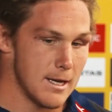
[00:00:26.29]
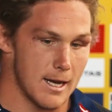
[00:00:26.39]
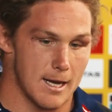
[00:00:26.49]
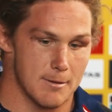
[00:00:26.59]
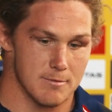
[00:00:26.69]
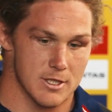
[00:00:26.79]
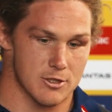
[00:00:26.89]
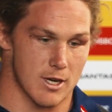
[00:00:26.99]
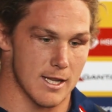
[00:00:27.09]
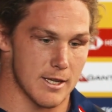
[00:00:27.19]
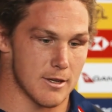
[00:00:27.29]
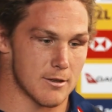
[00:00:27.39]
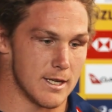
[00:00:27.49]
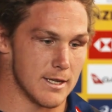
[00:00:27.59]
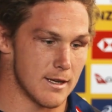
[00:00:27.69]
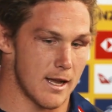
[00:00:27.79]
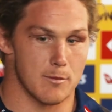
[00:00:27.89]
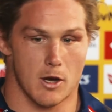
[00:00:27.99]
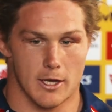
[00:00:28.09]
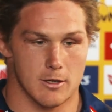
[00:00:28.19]
Australia
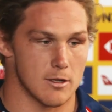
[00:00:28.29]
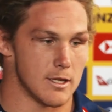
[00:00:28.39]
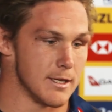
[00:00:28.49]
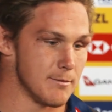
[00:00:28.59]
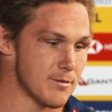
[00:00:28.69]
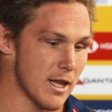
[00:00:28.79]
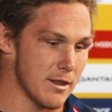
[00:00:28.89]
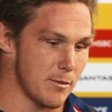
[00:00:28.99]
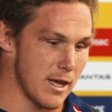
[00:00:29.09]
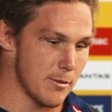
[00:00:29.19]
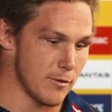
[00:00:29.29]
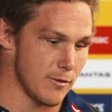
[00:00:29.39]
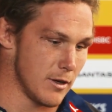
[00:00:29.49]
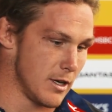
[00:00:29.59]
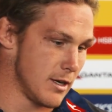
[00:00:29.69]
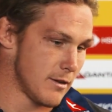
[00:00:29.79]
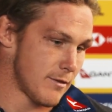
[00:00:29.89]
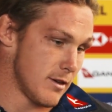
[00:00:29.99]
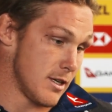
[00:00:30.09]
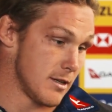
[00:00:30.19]
and Michael and the people
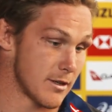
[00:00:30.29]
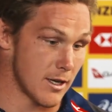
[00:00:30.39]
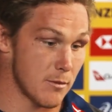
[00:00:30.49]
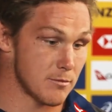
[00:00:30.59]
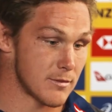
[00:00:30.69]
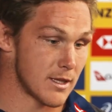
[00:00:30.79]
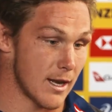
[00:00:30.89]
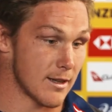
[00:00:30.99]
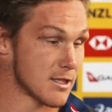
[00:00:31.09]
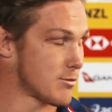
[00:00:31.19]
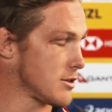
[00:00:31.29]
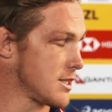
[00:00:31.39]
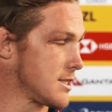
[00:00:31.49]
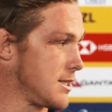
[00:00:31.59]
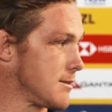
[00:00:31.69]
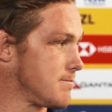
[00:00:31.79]
for getting this process done.